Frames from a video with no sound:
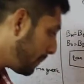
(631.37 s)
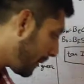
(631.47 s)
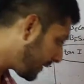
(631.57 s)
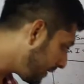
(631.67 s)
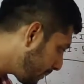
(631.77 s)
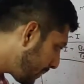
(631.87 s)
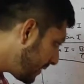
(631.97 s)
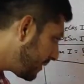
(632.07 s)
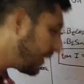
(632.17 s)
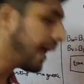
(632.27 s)
magnetic
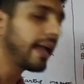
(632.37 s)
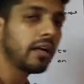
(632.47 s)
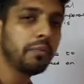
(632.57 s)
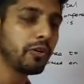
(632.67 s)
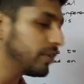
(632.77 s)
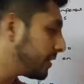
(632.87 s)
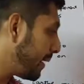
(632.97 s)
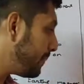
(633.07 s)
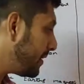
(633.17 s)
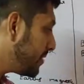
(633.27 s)
meridian, angle between
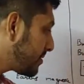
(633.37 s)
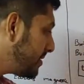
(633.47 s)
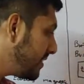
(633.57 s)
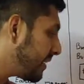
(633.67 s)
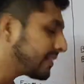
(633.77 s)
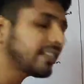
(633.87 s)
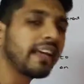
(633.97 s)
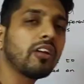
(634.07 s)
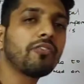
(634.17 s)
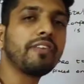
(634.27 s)
them is D, that is
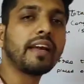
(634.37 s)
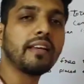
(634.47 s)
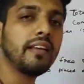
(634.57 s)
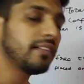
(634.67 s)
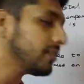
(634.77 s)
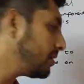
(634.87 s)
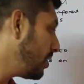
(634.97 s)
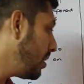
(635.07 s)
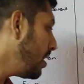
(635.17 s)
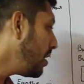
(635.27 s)
angle of declination.
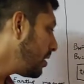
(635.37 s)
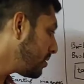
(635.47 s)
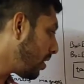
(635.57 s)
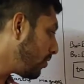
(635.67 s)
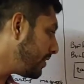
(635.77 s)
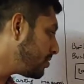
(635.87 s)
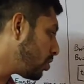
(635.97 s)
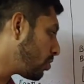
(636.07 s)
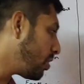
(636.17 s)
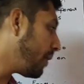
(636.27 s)
Now in
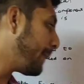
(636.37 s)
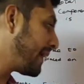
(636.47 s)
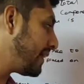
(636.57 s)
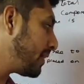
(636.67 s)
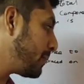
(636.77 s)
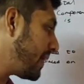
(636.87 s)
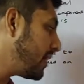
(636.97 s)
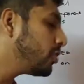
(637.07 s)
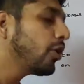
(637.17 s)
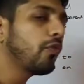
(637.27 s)
magnetic
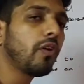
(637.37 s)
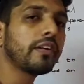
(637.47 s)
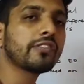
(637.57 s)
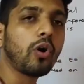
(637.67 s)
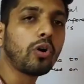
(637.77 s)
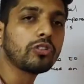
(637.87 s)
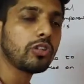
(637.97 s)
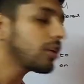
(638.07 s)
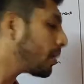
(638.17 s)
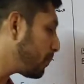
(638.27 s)
meridian you have one is
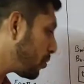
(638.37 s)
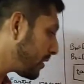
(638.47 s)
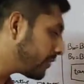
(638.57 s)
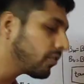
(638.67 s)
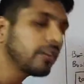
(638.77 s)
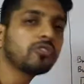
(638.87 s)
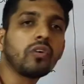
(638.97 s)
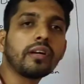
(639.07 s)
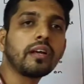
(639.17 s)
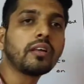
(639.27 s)
horizontal component and one is
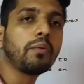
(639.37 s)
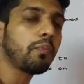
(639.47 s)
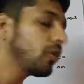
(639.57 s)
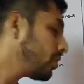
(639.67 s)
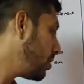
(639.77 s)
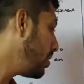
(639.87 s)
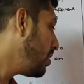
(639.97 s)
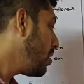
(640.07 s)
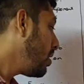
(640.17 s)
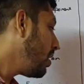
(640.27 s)
vertical component.
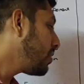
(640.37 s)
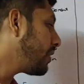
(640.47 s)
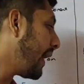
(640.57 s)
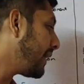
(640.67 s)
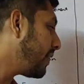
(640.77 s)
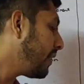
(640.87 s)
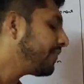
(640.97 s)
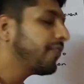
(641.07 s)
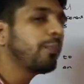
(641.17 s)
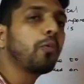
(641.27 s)

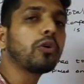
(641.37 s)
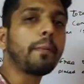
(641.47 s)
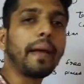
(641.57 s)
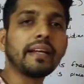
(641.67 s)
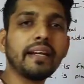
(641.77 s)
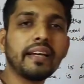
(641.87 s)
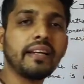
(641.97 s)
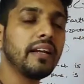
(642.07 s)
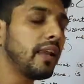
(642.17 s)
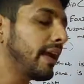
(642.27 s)
If you put a magnetic
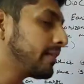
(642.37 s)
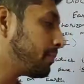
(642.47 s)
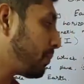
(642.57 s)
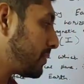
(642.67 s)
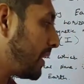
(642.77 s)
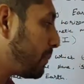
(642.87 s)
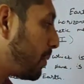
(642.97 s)
needle at that